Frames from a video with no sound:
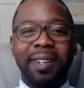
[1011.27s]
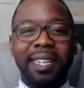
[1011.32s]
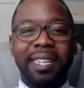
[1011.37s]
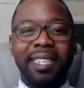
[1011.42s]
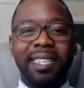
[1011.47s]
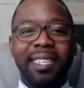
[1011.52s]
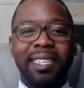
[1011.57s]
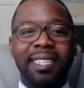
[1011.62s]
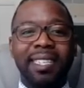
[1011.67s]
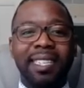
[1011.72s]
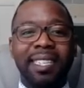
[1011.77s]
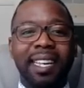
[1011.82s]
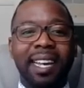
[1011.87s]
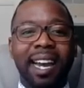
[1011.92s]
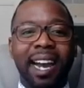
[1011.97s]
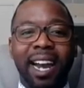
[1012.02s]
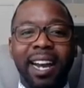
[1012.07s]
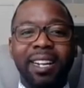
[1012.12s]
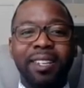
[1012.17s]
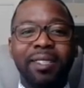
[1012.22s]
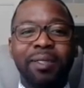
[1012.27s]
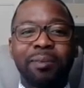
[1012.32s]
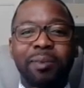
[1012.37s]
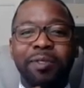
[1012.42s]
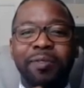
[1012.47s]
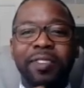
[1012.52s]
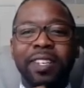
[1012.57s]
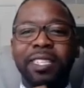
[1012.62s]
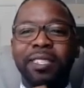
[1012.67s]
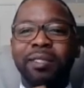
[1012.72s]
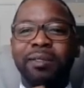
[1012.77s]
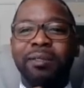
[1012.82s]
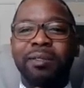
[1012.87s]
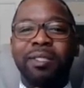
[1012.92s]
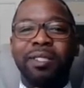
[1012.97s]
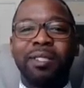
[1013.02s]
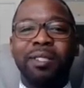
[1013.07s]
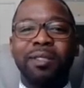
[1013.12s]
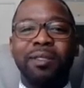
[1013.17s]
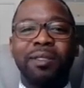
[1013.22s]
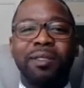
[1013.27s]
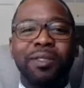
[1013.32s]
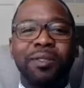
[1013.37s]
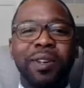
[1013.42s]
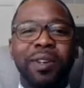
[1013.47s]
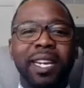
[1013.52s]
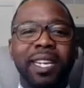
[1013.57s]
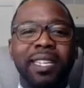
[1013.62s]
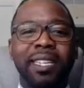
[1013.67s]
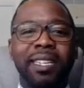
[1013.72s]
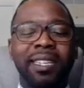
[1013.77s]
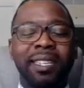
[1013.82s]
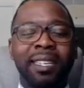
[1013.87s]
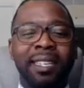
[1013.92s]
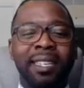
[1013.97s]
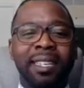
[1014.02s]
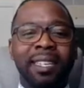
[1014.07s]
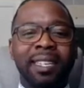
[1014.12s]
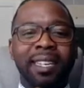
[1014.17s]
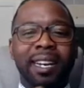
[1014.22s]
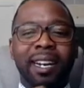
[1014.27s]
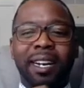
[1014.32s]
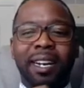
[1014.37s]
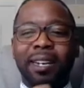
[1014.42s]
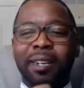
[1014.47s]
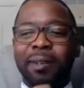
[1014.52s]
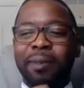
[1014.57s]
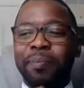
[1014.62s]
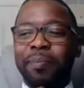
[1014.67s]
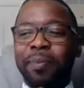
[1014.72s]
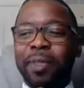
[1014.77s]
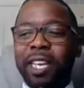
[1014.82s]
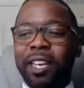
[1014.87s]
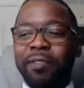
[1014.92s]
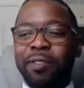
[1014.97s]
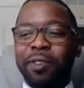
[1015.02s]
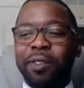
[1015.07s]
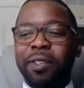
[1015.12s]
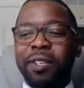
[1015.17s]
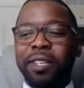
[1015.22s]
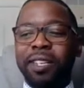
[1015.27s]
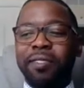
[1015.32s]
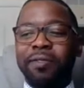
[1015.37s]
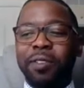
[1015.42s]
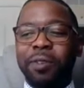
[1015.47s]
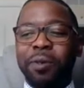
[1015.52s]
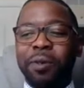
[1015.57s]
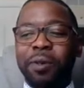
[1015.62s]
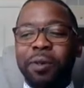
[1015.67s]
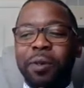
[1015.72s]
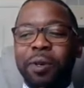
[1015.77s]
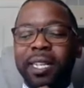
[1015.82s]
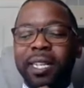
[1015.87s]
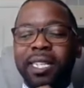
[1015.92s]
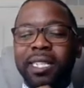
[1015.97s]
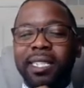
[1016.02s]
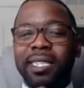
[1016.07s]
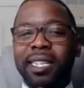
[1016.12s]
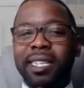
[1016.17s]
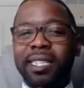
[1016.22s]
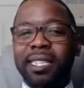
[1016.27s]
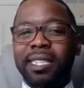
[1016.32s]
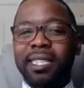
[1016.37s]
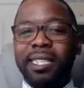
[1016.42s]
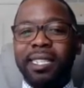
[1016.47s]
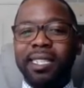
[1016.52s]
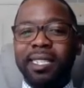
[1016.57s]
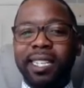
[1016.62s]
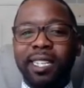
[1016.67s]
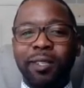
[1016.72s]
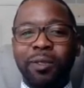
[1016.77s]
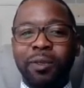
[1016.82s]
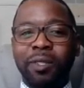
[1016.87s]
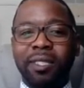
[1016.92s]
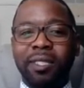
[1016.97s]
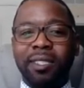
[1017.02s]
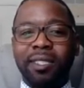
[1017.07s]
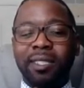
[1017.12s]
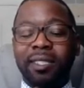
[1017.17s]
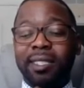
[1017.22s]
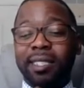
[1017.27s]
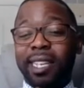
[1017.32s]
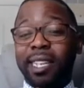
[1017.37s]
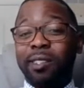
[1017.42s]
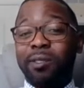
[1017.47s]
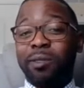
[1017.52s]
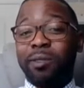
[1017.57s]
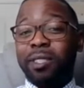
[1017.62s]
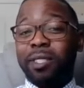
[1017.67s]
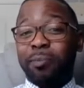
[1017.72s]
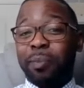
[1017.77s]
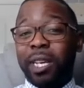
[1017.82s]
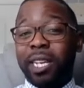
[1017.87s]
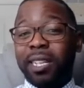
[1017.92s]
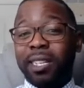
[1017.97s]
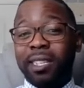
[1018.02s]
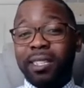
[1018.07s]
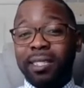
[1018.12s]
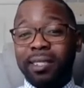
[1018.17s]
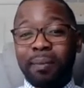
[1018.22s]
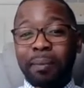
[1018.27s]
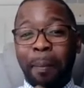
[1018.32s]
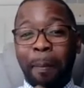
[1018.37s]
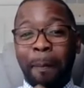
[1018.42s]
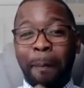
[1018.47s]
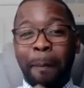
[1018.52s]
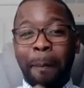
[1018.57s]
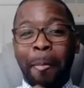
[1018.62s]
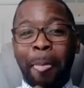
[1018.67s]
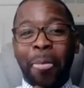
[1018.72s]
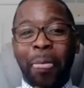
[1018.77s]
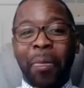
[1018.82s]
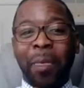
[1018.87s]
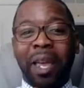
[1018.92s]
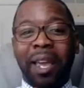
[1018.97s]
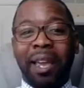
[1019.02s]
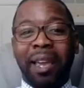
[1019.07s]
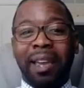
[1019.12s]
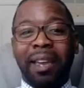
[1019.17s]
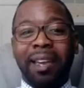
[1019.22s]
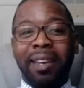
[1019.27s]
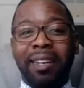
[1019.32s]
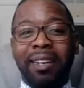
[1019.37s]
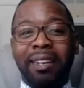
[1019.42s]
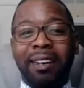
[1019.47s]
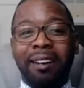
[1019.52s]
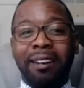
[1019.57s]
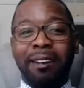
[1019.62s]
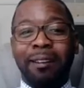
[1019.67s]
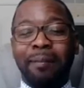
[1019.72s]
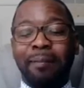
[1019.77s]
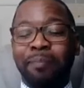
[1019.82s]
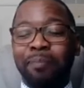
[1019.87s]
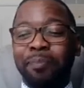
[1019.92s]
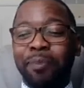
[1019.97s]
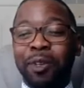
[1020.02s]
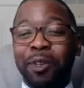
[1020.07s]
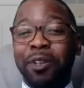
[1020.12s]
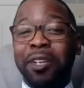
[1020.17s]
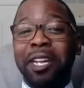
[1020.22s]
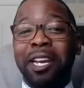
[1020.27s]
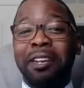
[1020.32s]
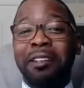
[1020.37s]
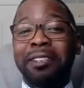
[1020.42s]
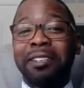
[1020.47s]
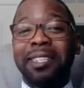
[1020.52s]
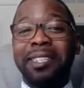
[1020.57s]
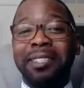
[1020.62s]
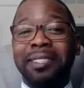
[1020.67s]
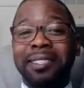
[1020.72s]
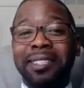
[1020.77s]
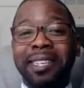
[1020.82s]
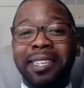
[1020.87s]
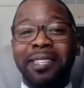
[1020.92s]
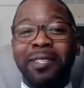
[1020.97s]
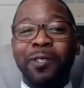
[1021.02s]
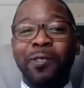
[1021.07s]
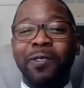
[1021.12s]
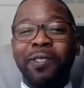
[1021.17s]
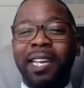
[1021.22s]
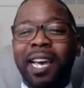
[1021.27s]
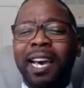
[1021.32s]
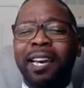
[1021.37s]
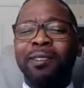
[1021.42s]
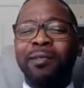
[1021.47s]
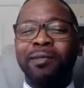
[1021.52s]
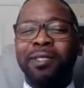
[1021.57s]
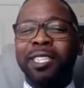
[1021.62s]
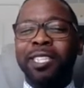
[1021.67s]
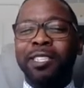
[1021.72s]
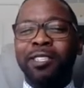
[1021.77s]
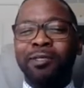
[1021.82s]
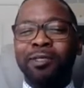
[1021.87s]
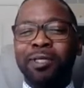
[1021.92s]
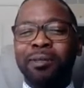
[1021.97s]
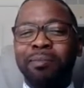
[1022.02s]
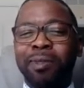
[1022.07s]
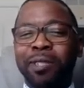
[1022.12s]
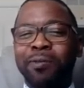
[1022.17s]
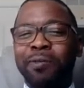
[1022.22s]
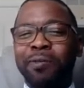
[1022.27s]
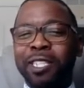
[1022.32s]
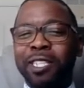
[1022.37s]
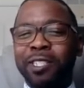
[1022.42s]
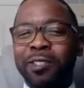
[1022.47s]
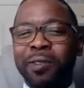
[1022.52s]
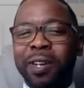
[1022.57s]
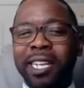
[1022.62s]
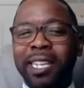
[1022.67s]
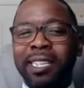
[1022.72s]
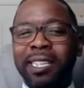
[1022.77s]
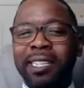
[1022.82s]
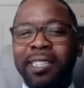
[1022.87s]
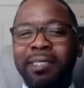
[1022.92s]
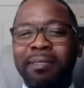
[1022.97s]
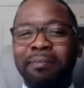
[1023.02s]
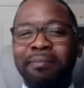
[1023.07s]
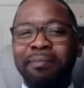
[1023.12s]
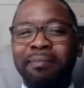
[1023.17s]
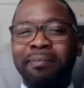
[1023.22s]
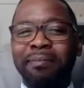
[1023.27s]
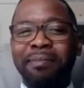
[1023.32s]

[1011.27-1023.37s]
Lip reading: right? Hire the professional to do the training. If your organization is sales dependent and you're not good at sales, I don't think you should be the one training them,